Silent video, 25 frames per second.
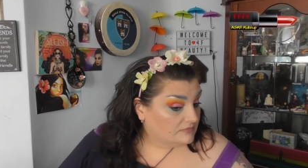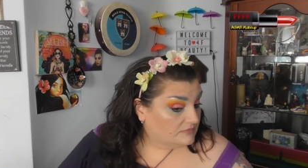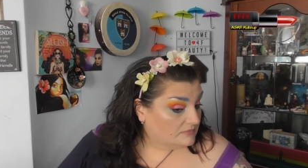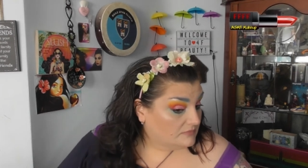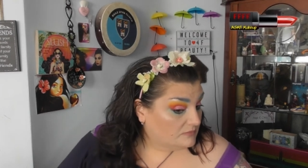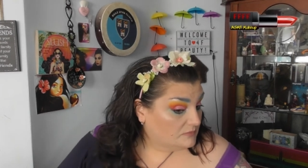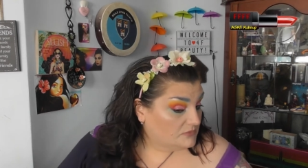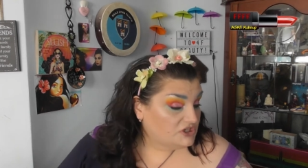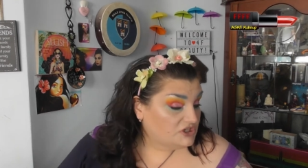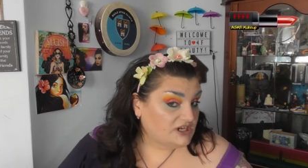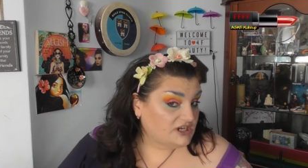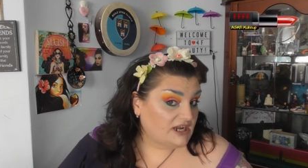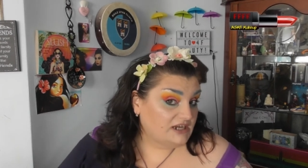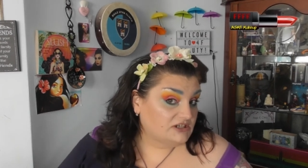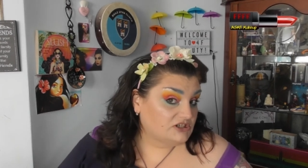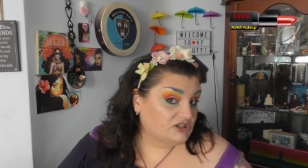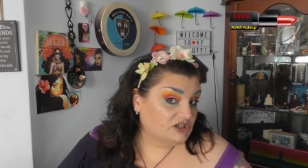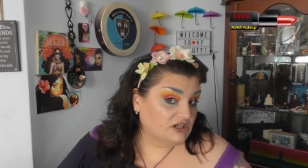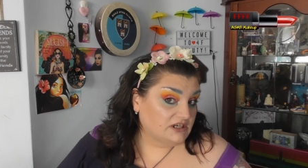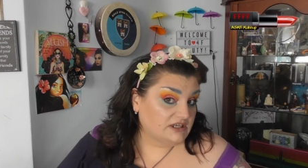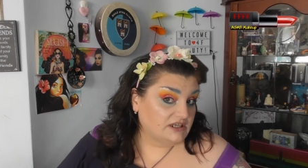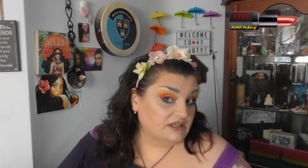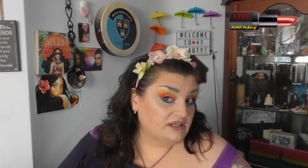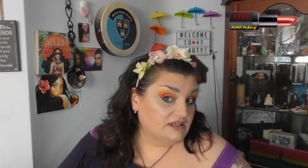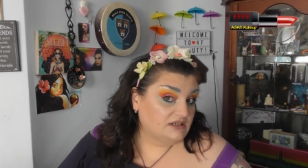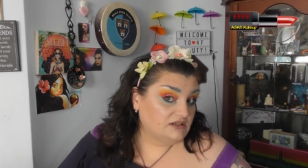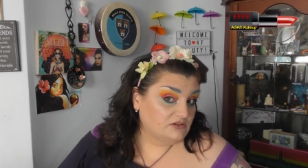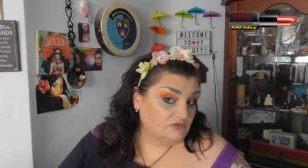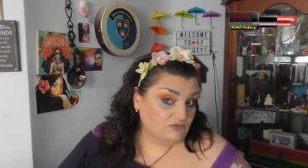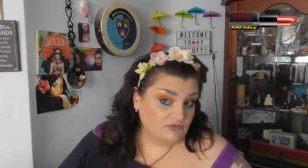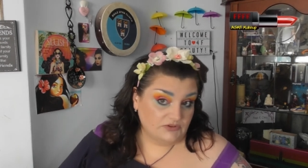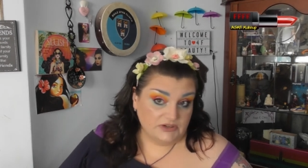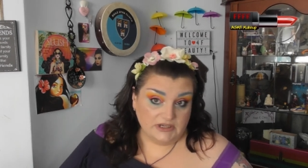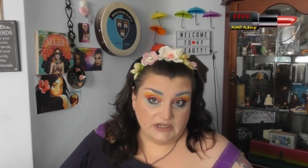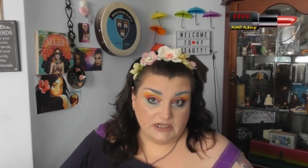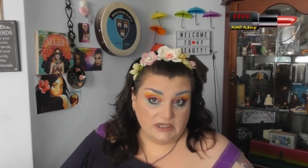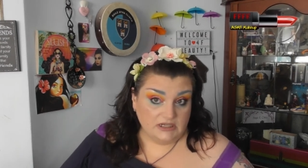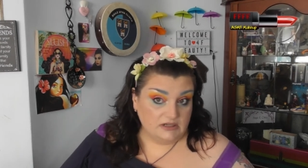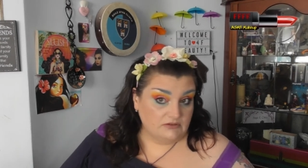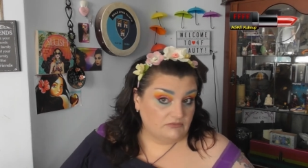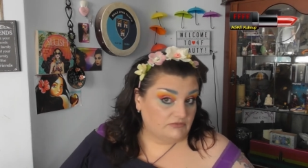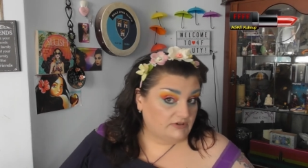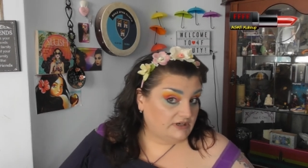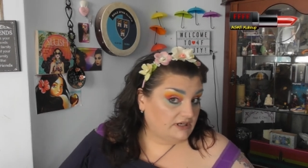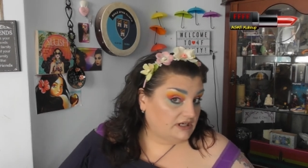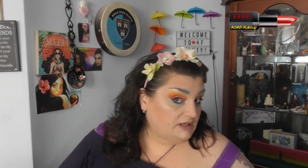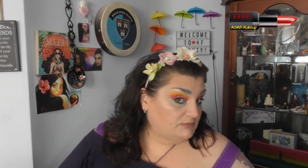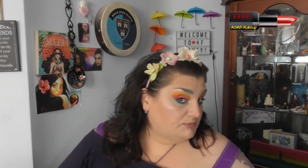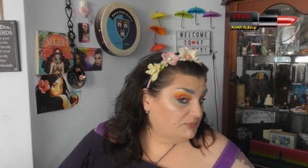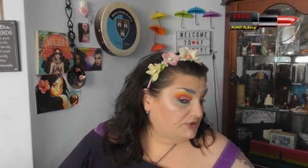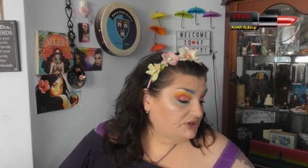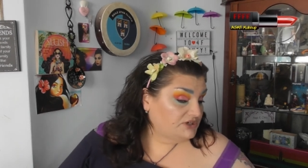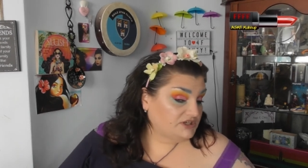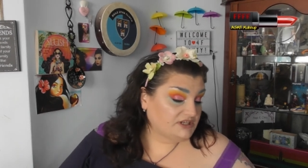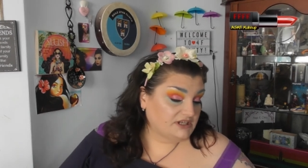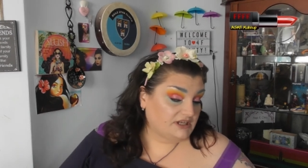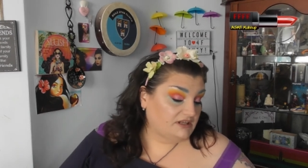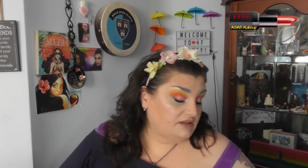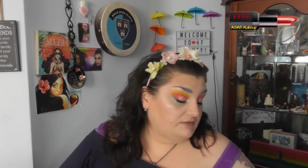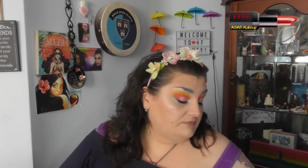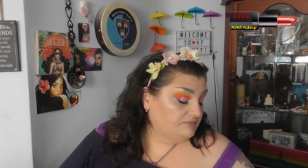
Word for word: which actually is really, really pretty.